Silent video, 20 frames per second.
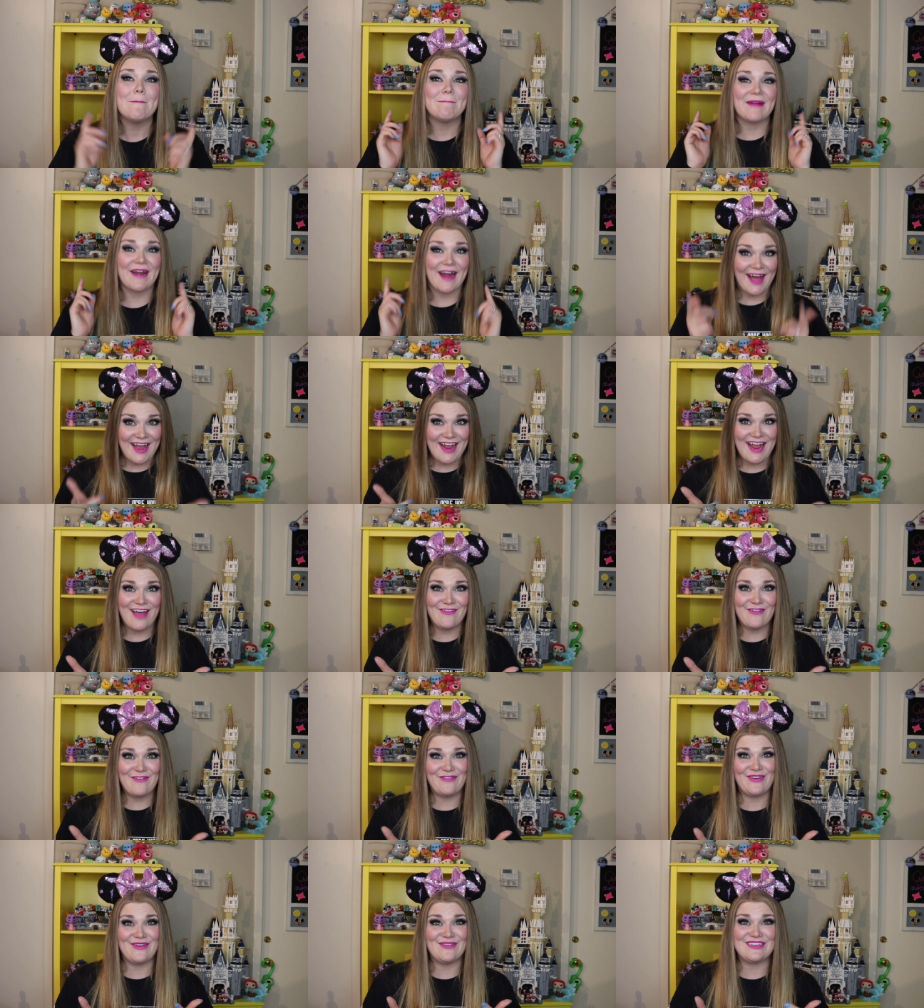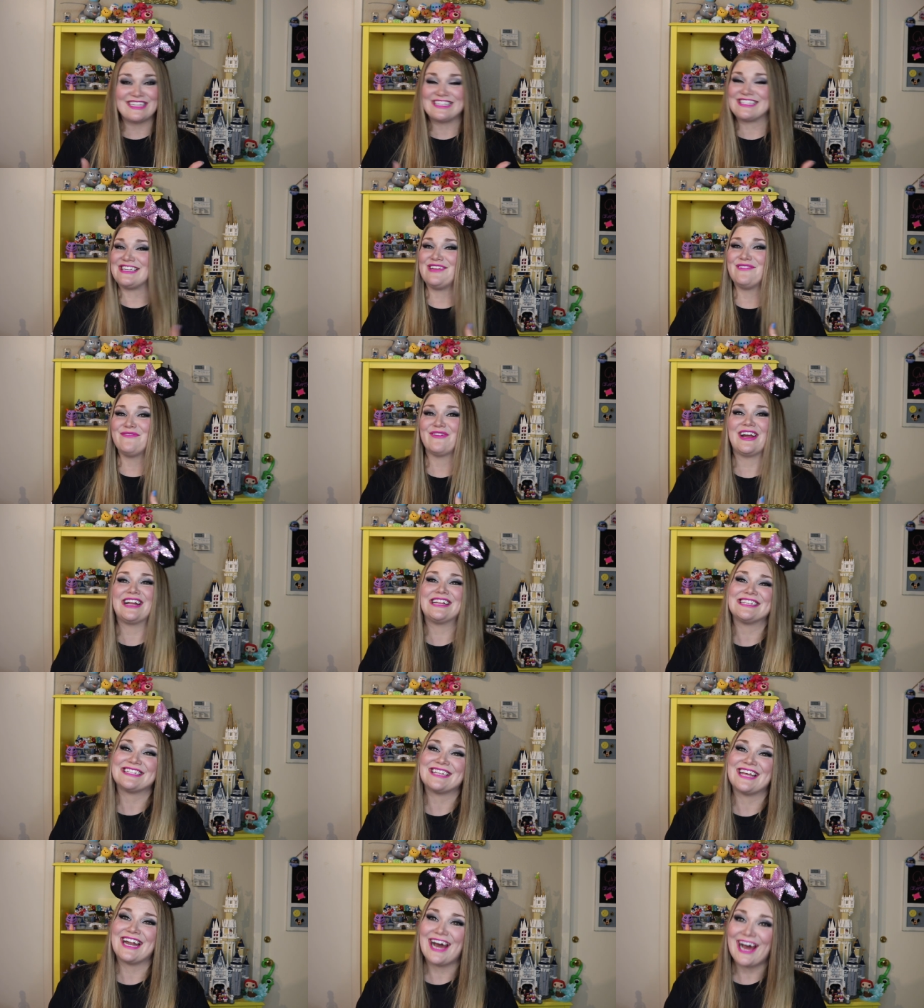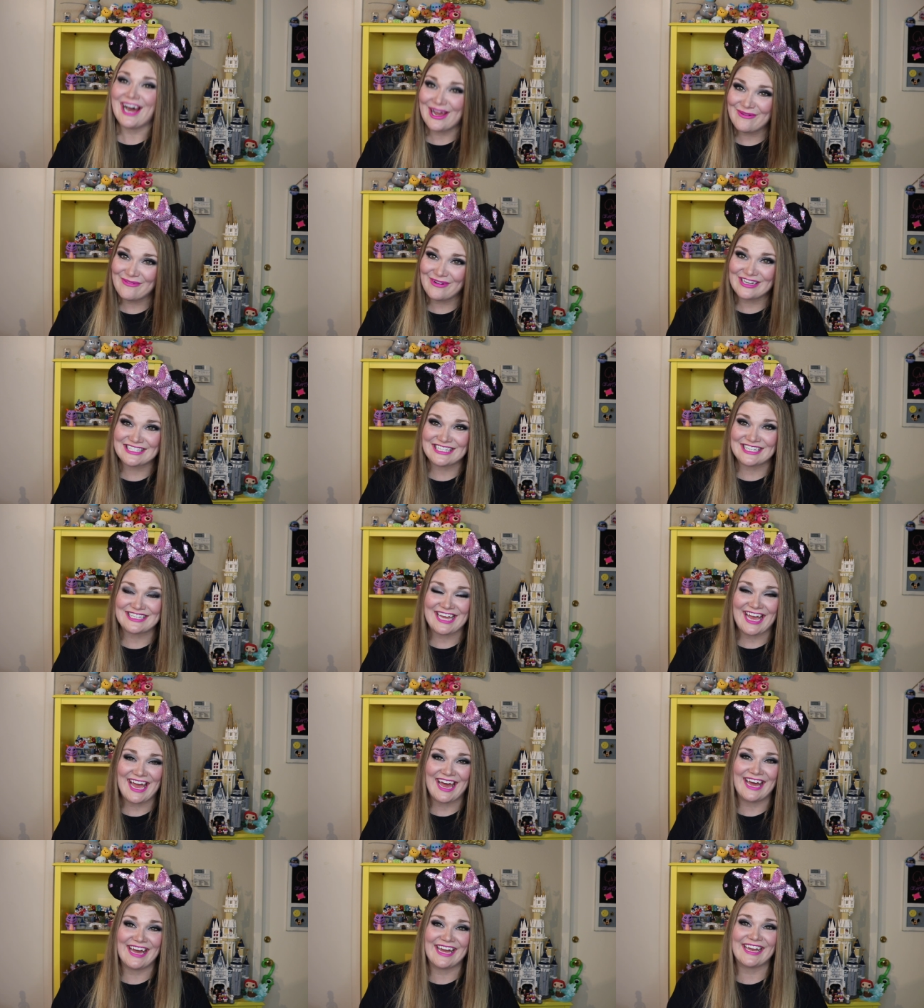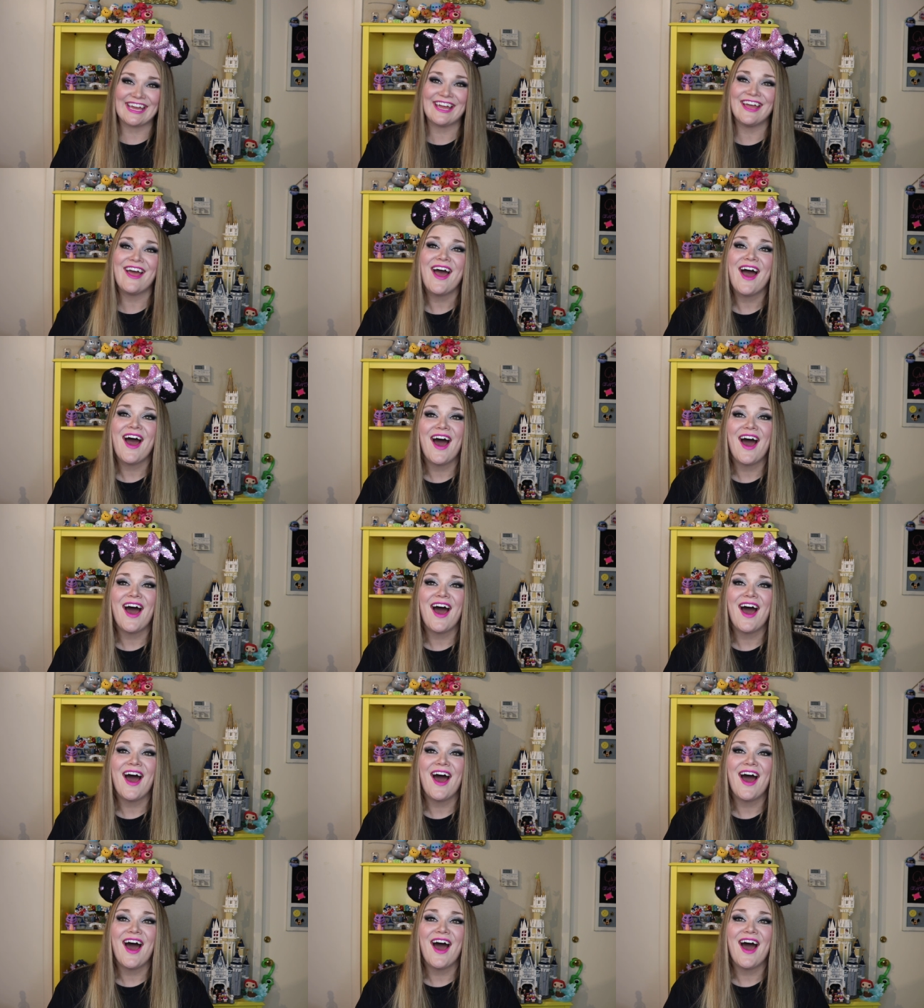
but I have a few Disney friends that I want to tag.